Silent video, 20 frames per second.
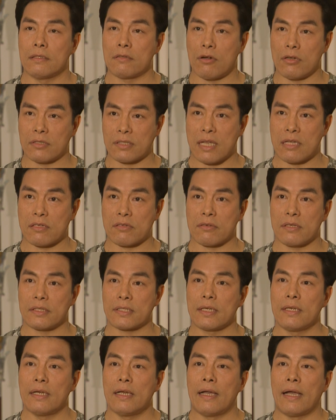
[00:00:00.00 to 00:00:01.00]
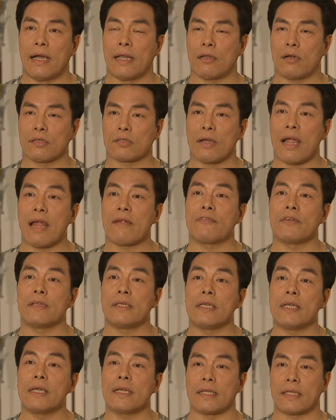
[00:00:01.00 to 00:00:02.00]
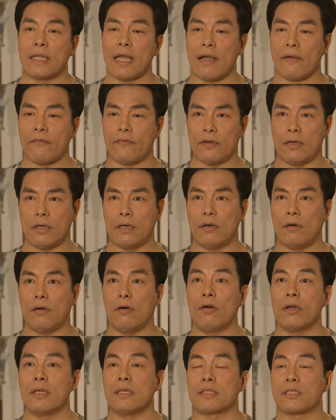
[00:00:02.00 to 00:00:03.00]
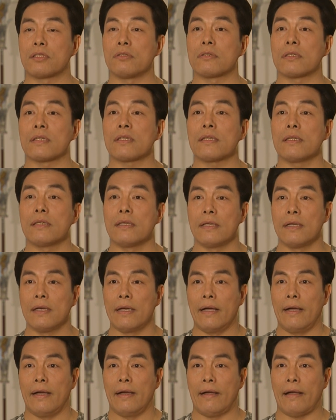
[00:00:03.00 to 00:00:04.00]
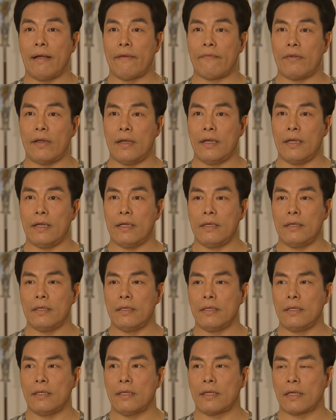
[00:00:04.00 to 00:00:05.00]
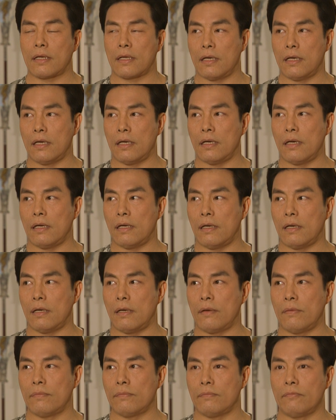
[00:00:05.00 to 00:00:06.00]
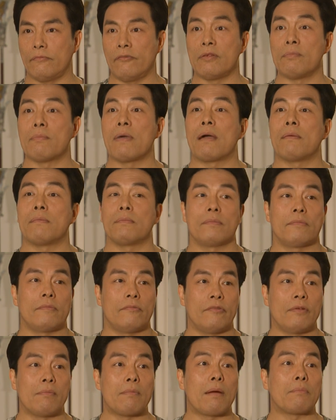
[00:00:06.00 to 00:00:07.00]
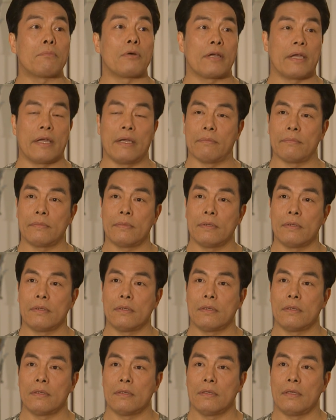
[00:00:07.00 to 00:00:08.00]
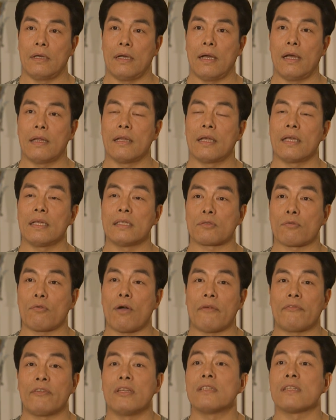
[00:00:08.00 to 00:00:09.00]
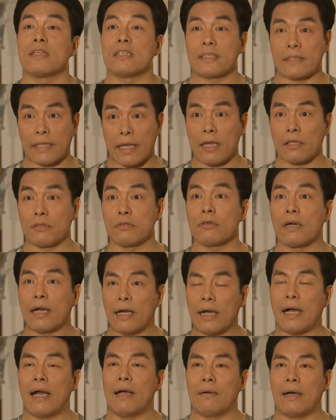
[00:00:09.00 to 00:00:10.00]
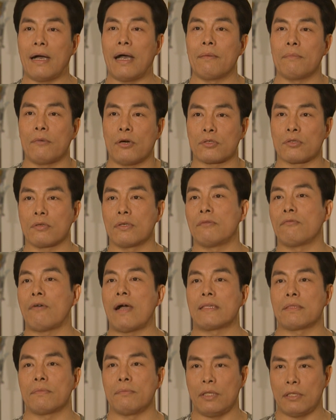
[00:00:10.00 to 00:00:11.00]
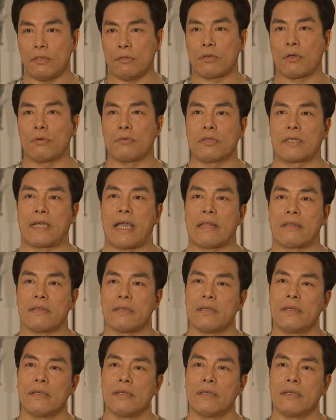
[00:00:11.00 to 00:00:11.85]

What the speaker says: Los Angeles, and also every year they have all his students have a remember him, and his wife Linda is there too. I'm also invited me to go together,